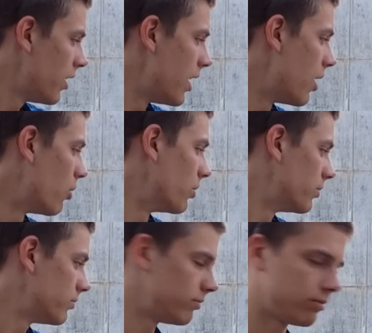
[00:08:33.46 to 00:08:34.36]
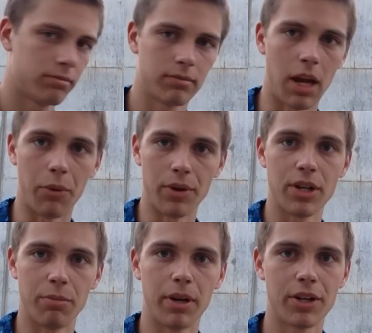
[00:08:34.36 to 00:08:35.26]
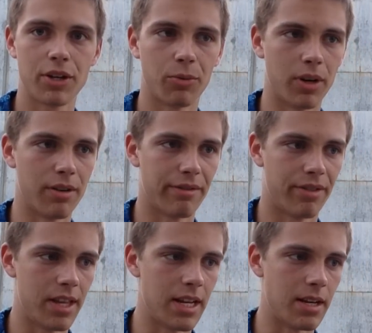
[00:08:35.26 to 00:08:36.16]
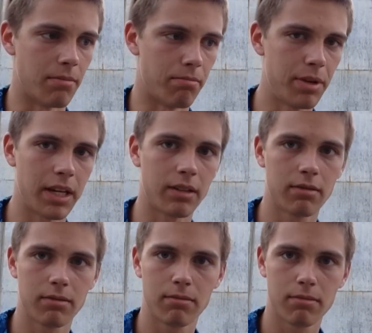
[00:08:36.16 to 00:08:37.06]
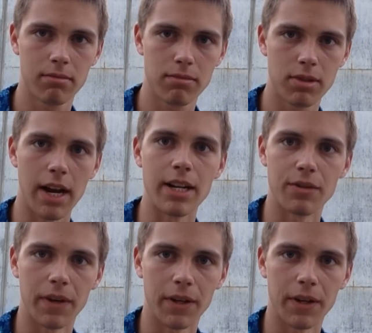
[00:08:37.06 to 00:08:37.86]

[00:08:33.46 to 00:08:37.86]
Now, I want you to picture one of the big science